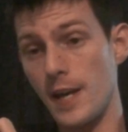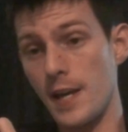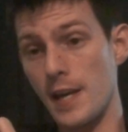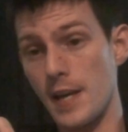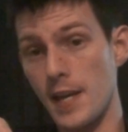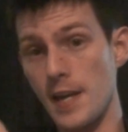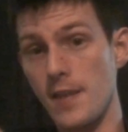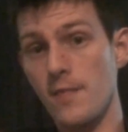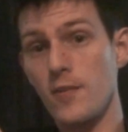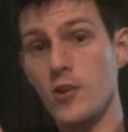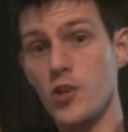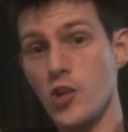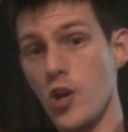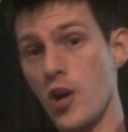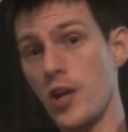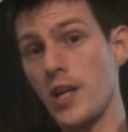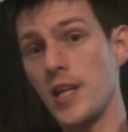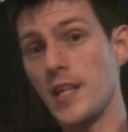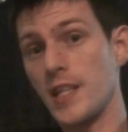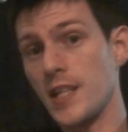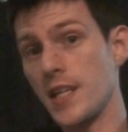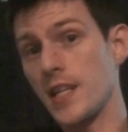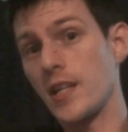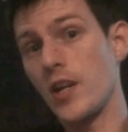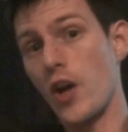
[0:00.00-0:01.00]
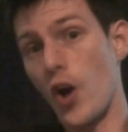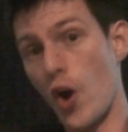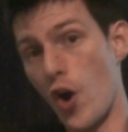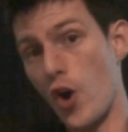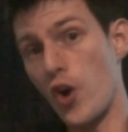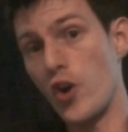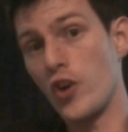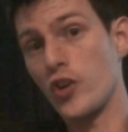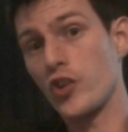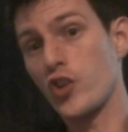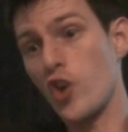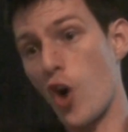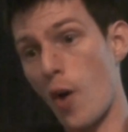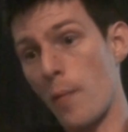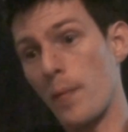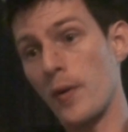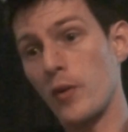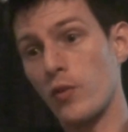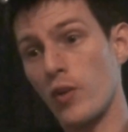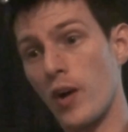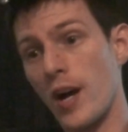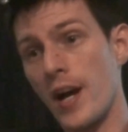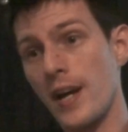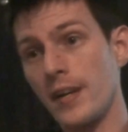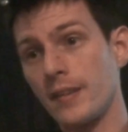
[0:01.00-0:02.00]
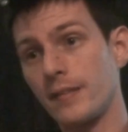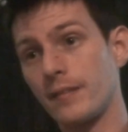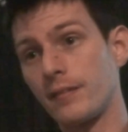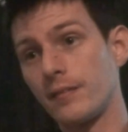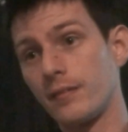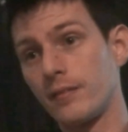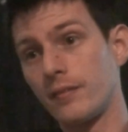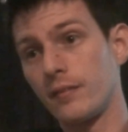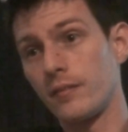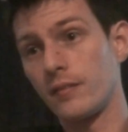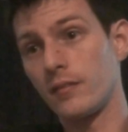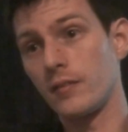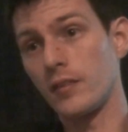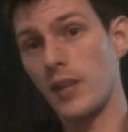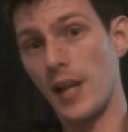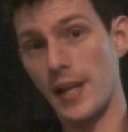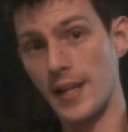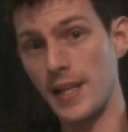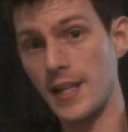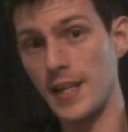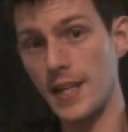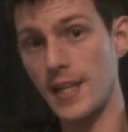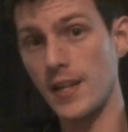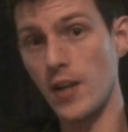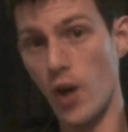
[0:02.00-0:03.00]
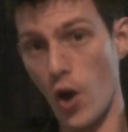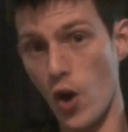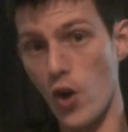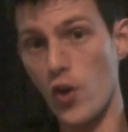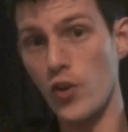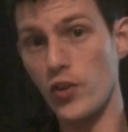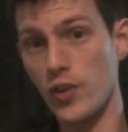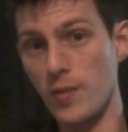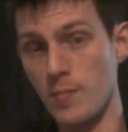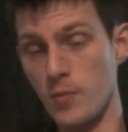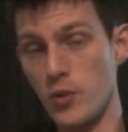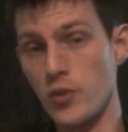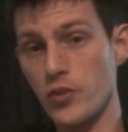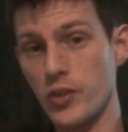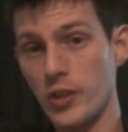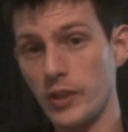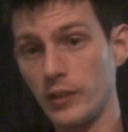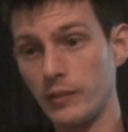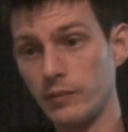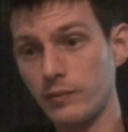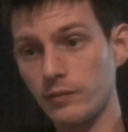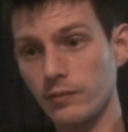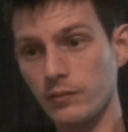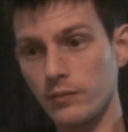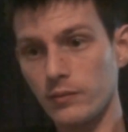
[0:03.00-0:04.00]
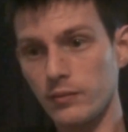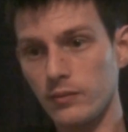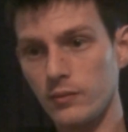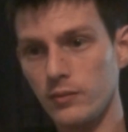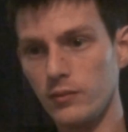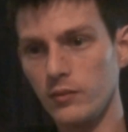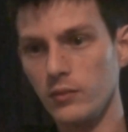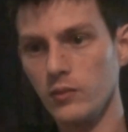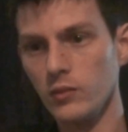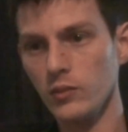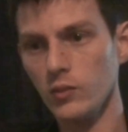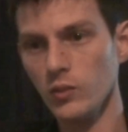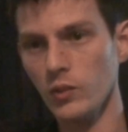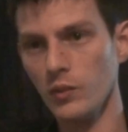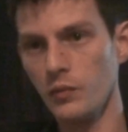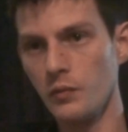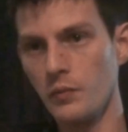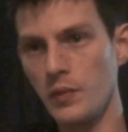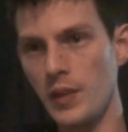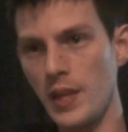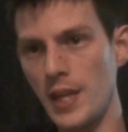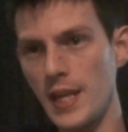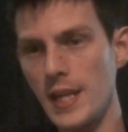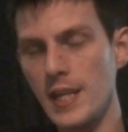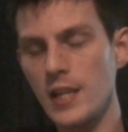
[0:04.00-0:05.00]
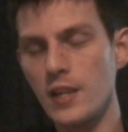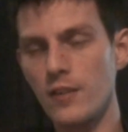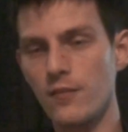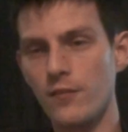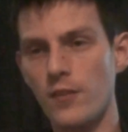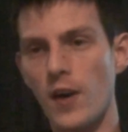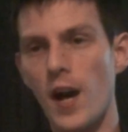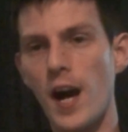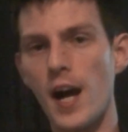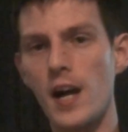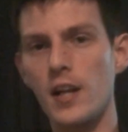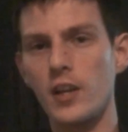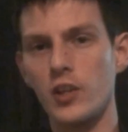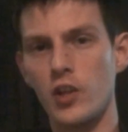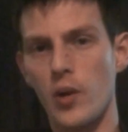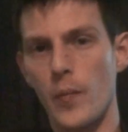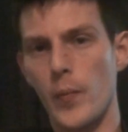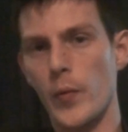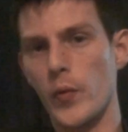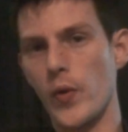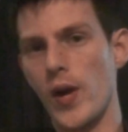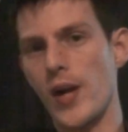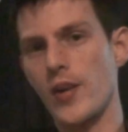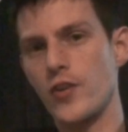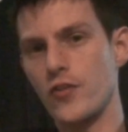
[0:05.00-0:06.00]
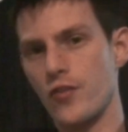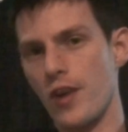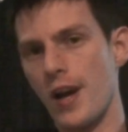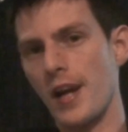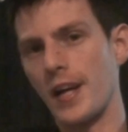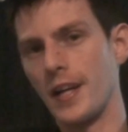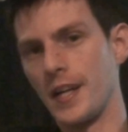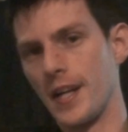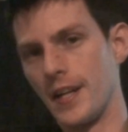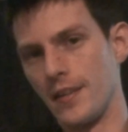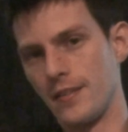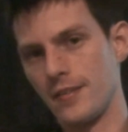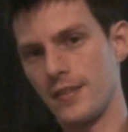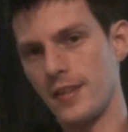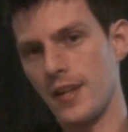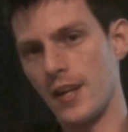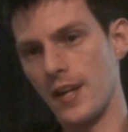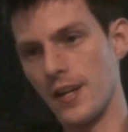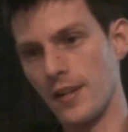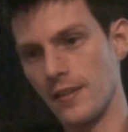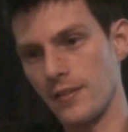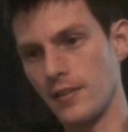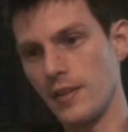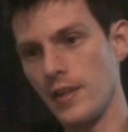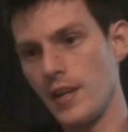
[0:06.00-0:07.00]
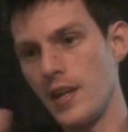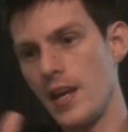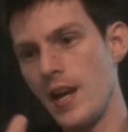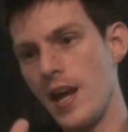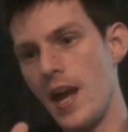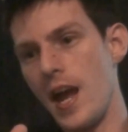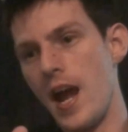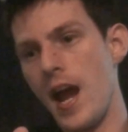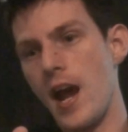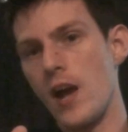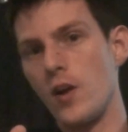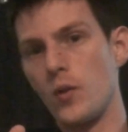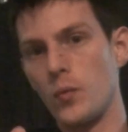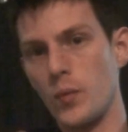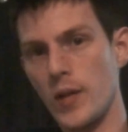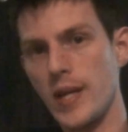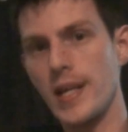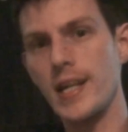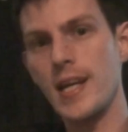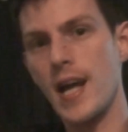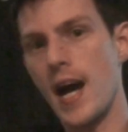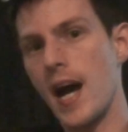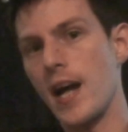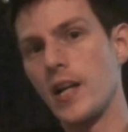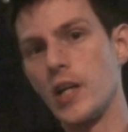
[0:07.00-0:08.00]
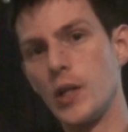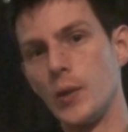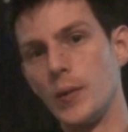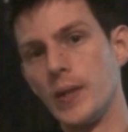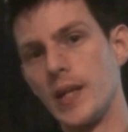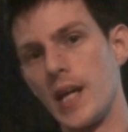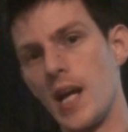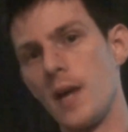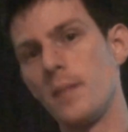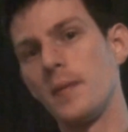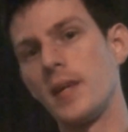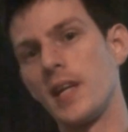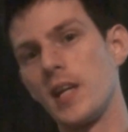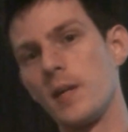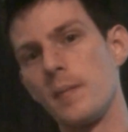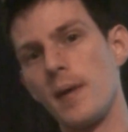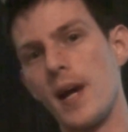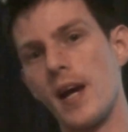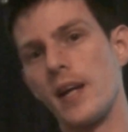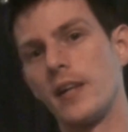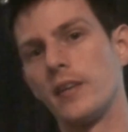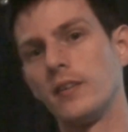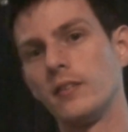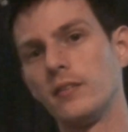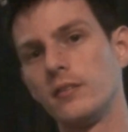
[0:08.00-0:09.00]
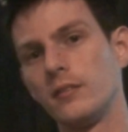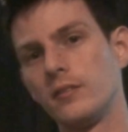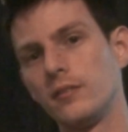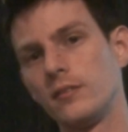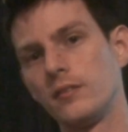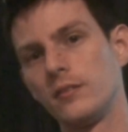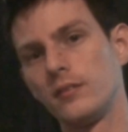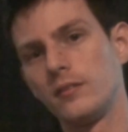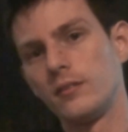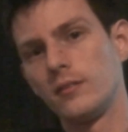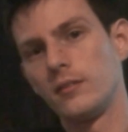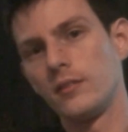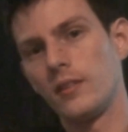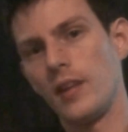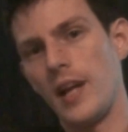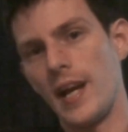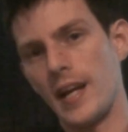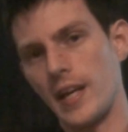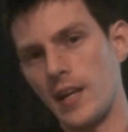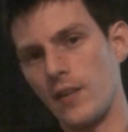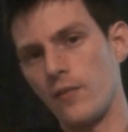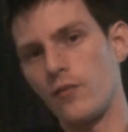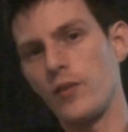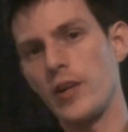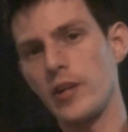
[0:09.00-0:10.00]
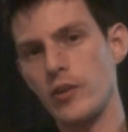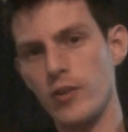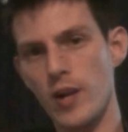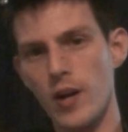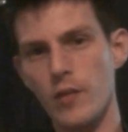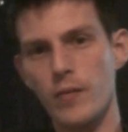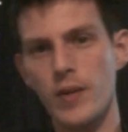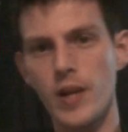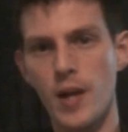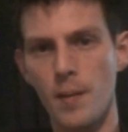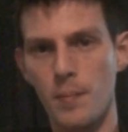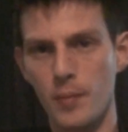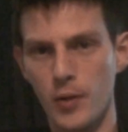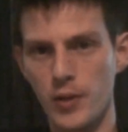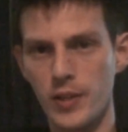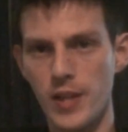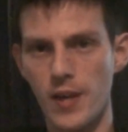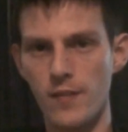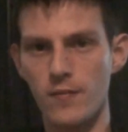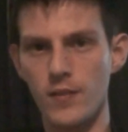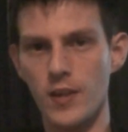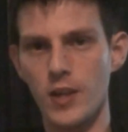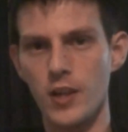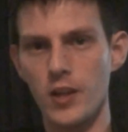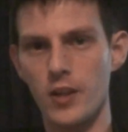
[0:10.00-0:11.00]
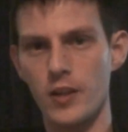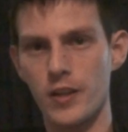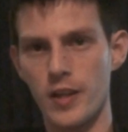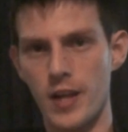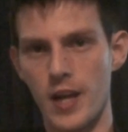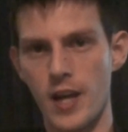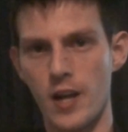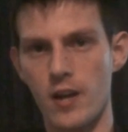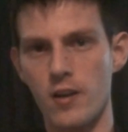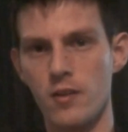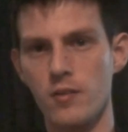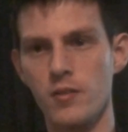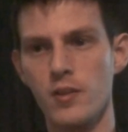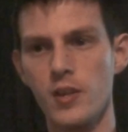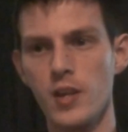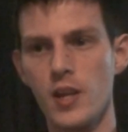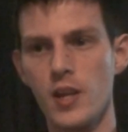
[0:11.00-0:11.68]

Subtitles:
even though he didn't own copyright, like he didn't own the music, he could file a copyright strike against us, and we can't do a damn thing about it. Like, if we try to re-upload that video now,